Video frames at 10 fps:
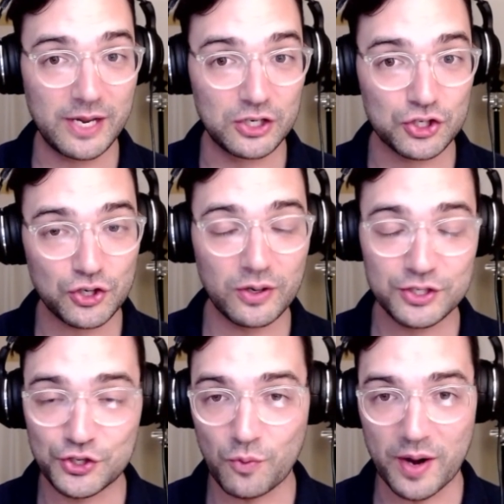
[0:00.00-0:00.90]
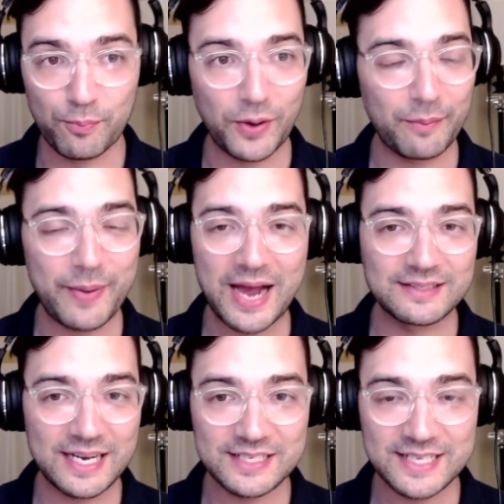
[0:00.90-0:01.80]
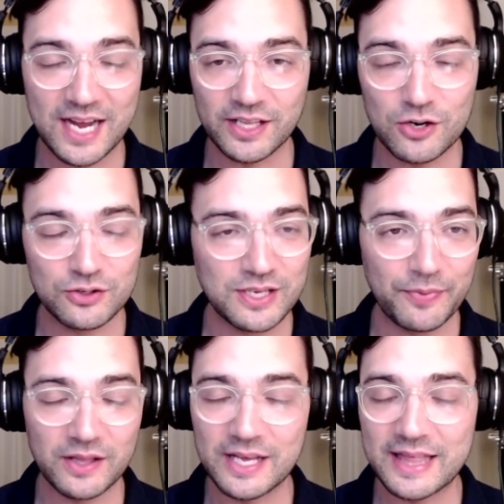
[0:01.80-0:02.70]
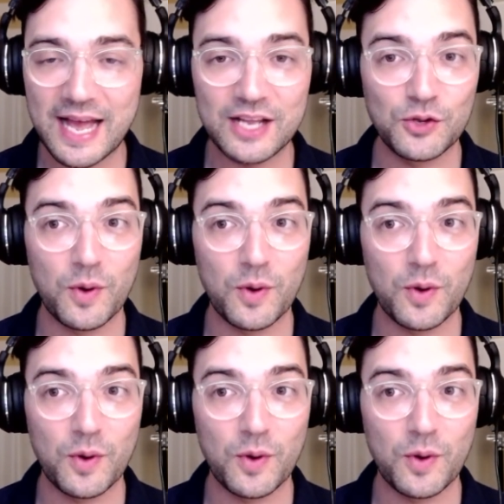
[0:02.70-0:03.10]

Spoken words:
insurance. You want to bring back Dennis Kelly or something like that.